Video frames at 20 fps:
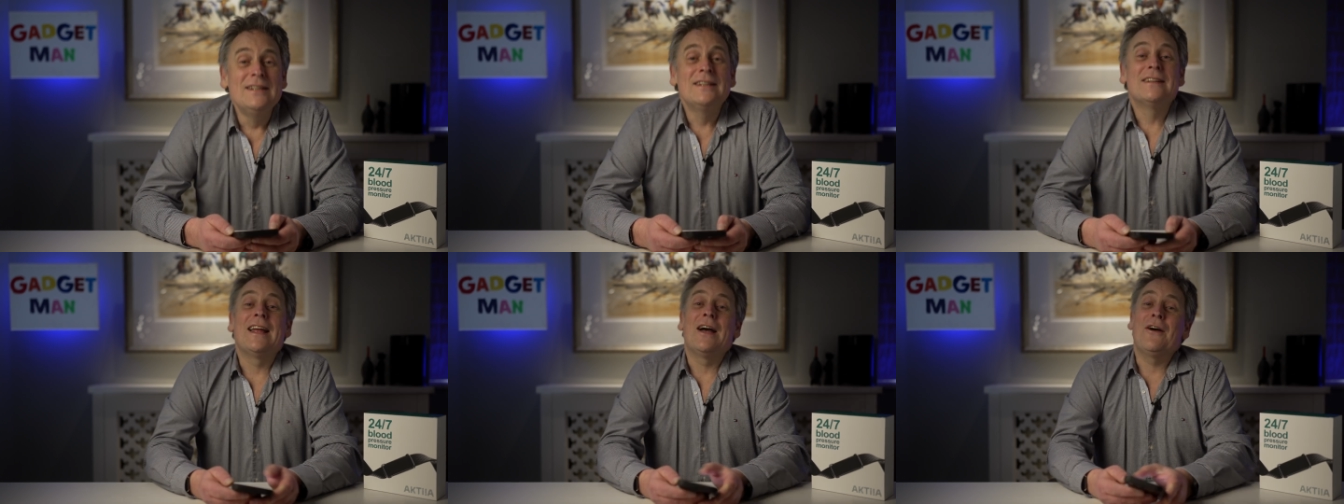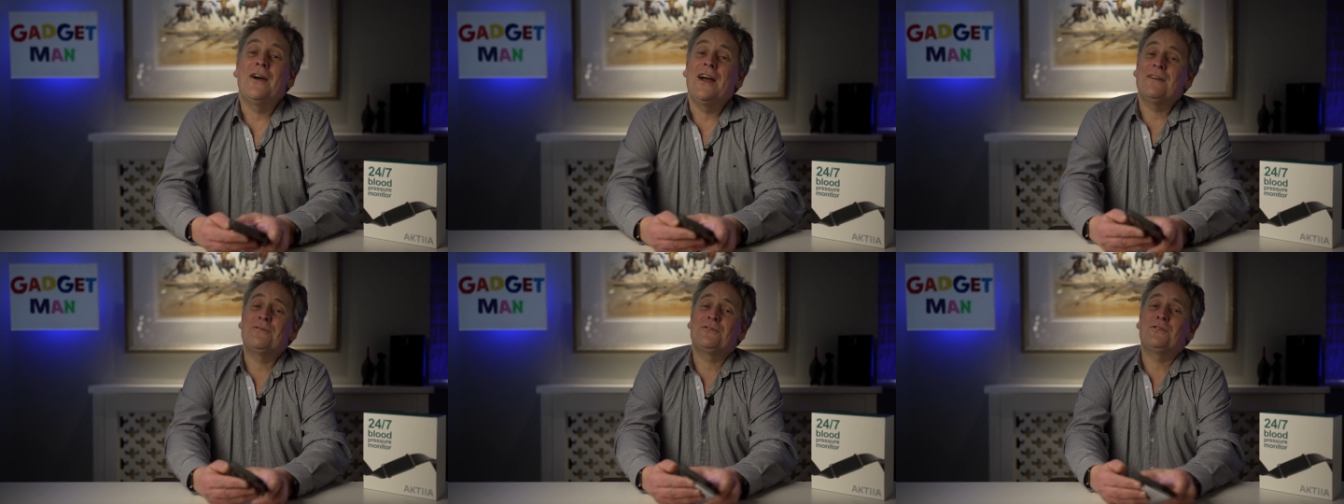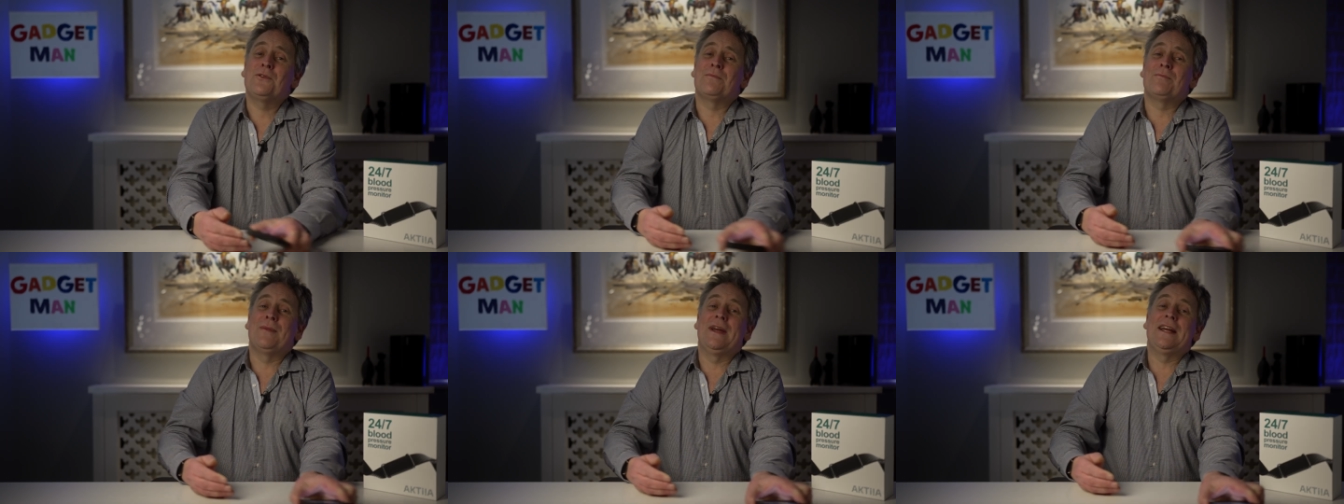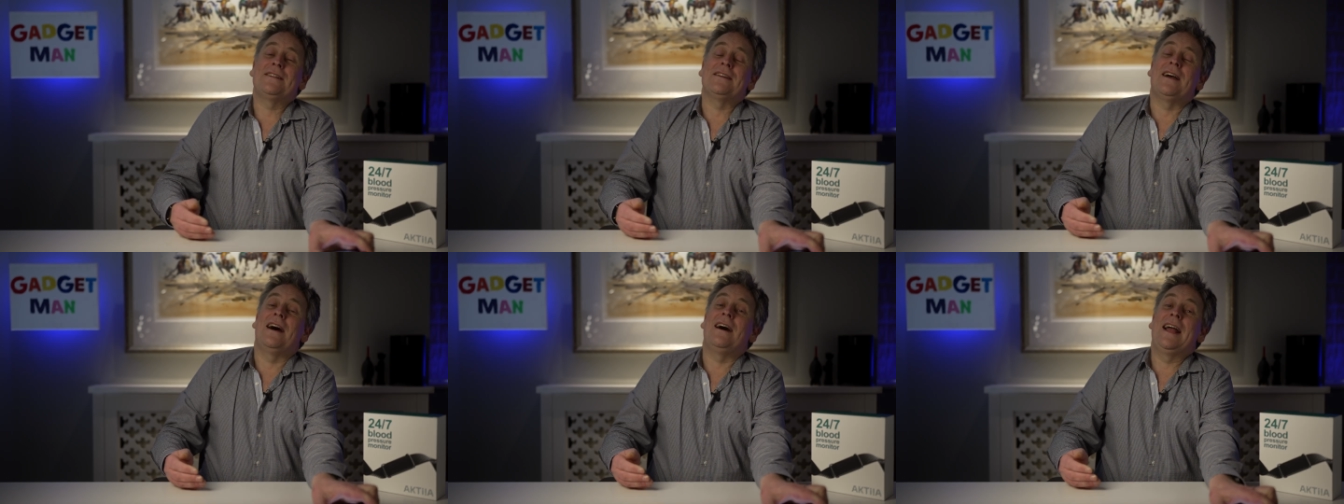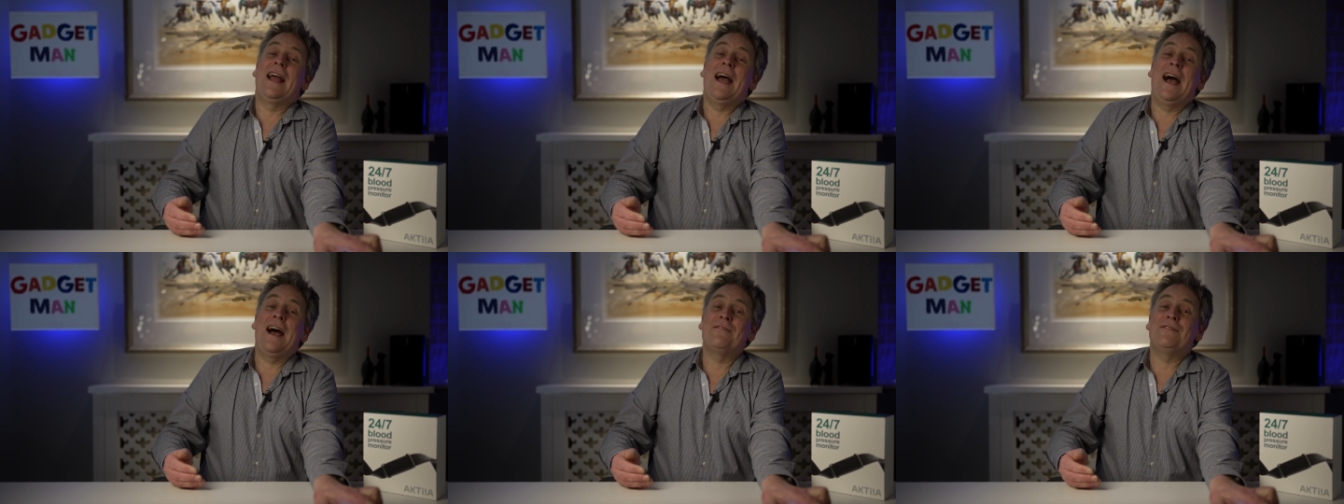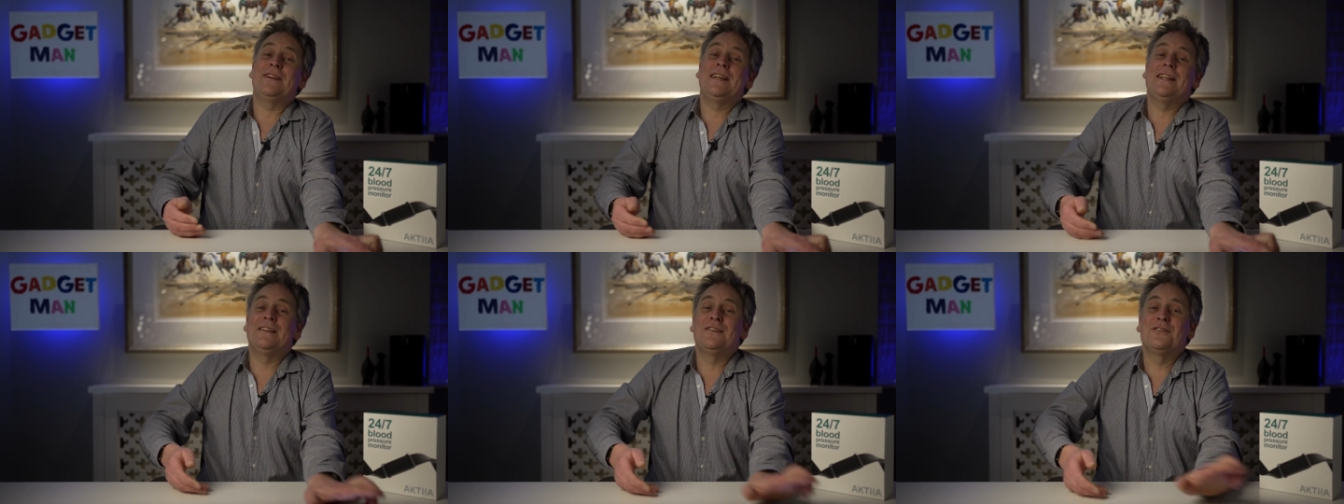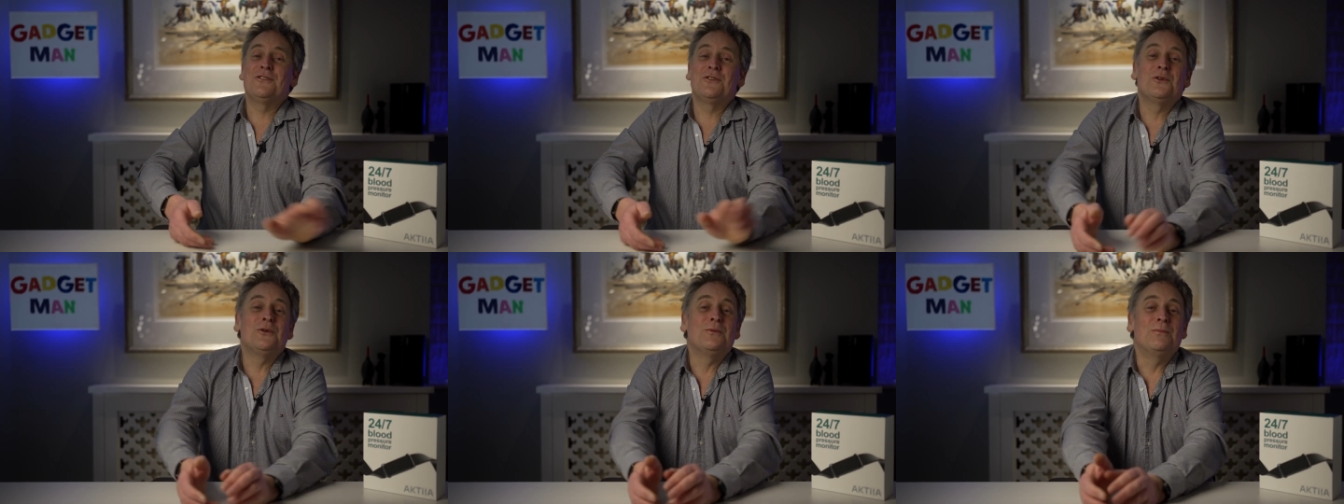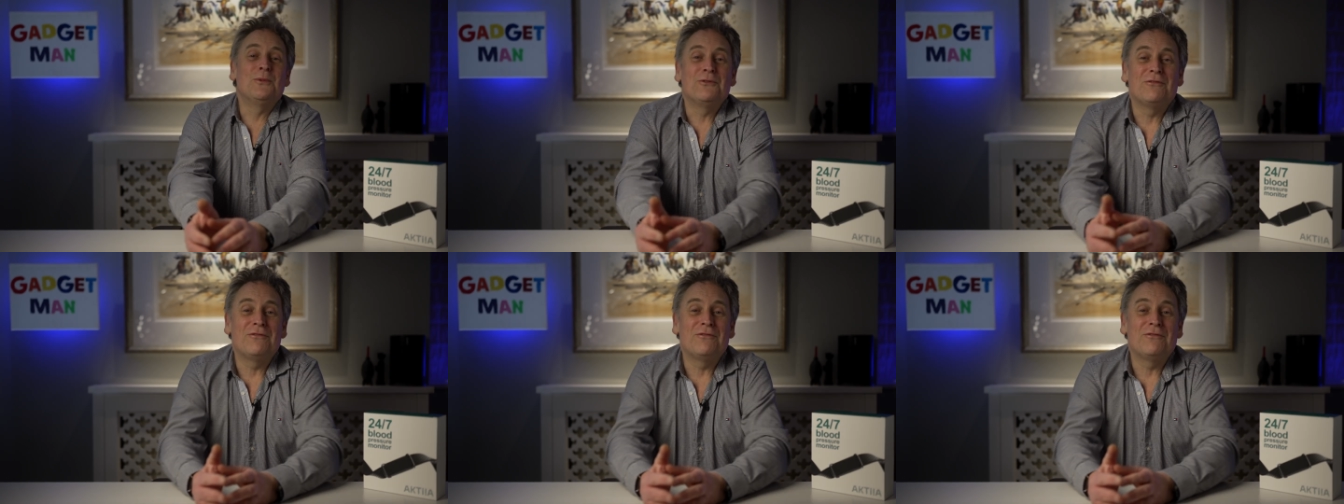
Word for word: Now, I have to admit, I have eaten normal